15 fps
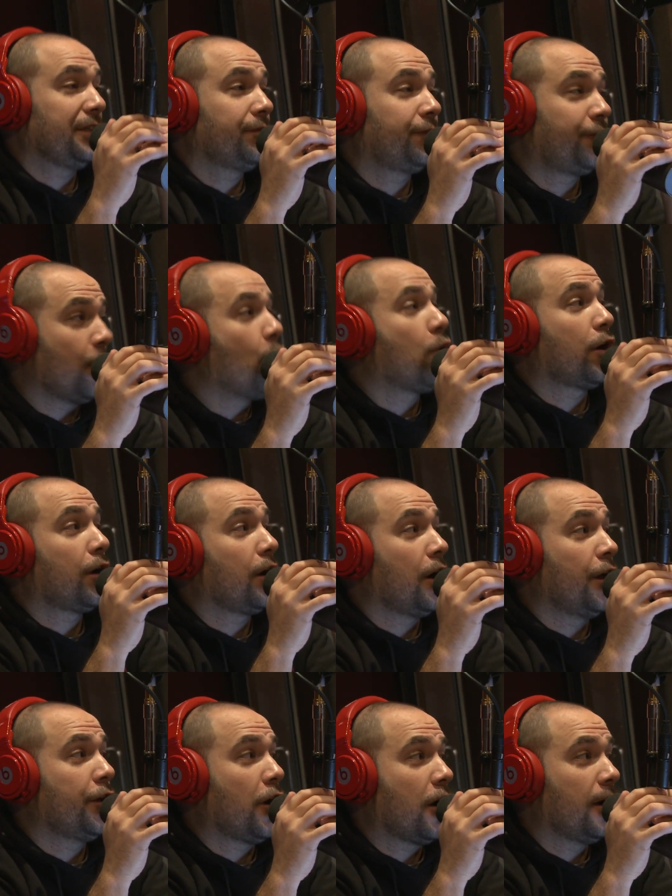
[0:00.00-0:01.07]
four
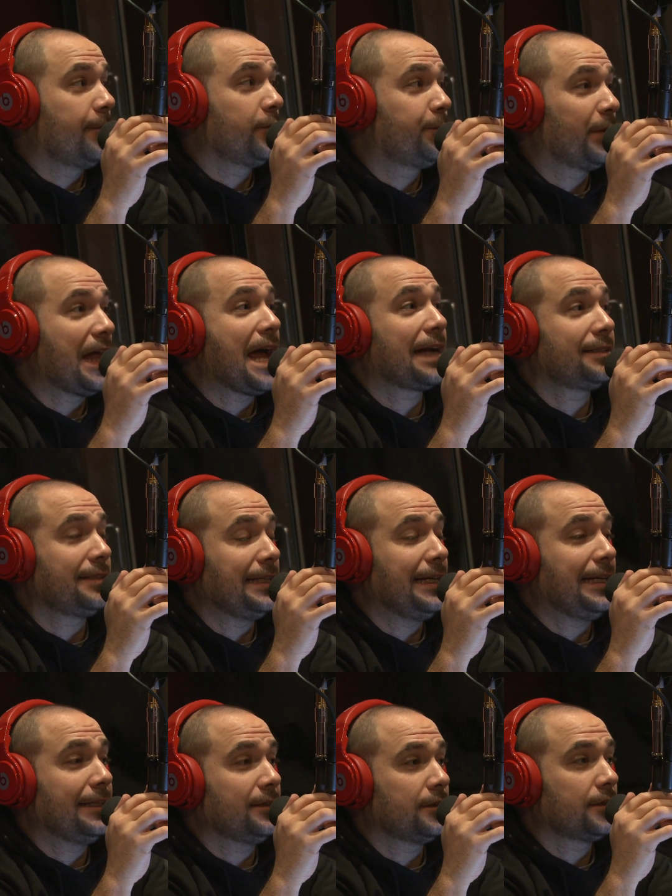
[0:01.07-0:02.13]
unarmed black
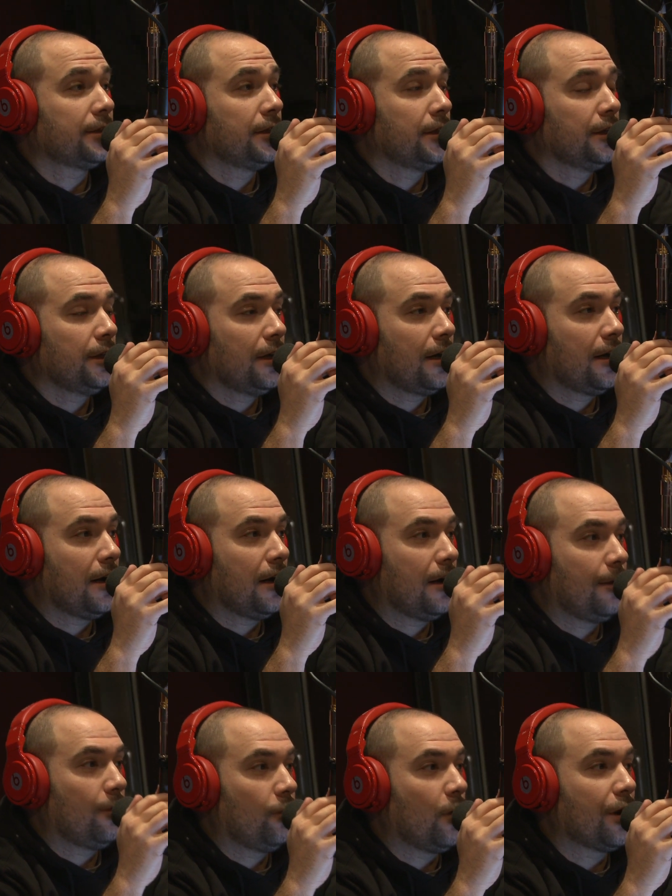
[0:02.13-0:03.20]
teens,
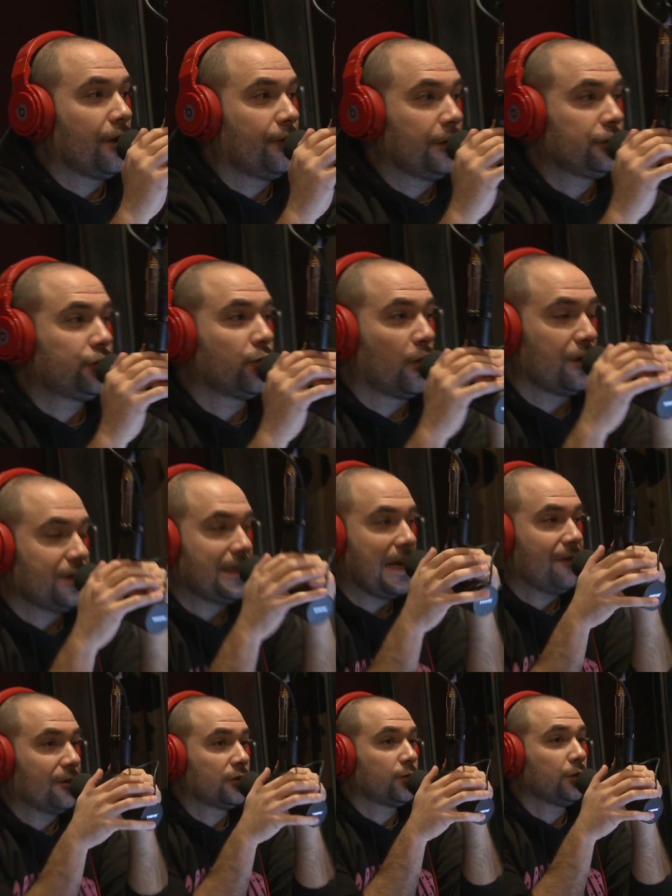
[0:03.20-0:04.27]
one of which, Jordan
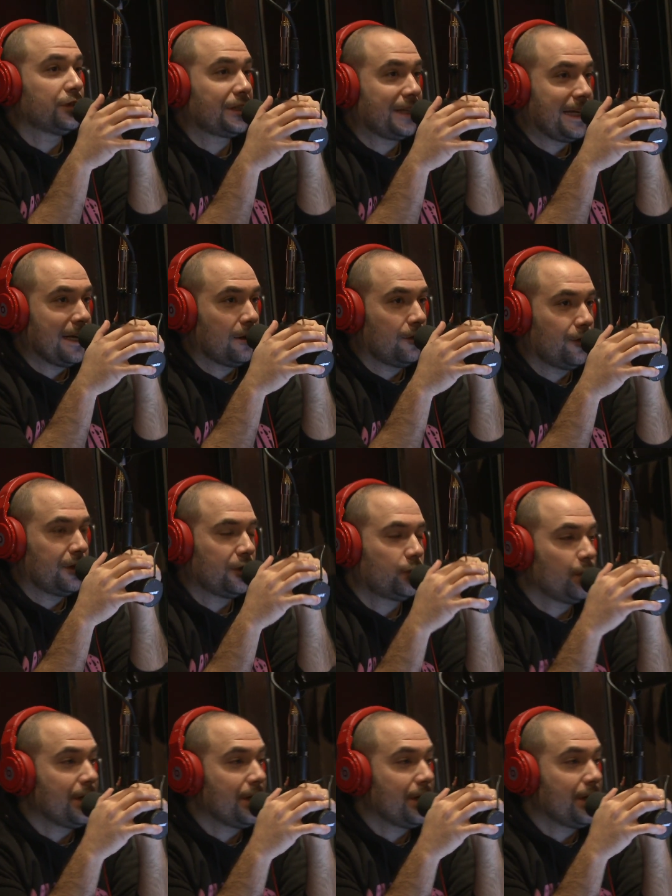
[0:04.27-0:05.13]
Davis, was killed this